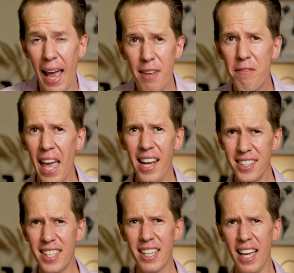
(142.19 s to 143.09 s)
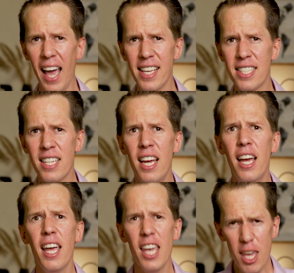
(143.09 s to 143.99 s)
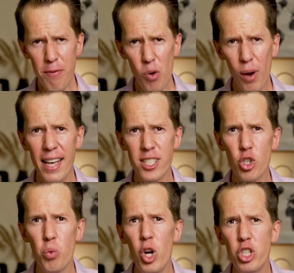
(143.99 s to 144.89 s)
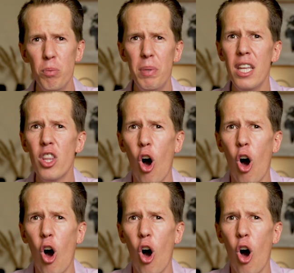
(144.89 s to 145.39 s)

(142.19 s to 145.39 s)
And if that is the case, if your assets were to be in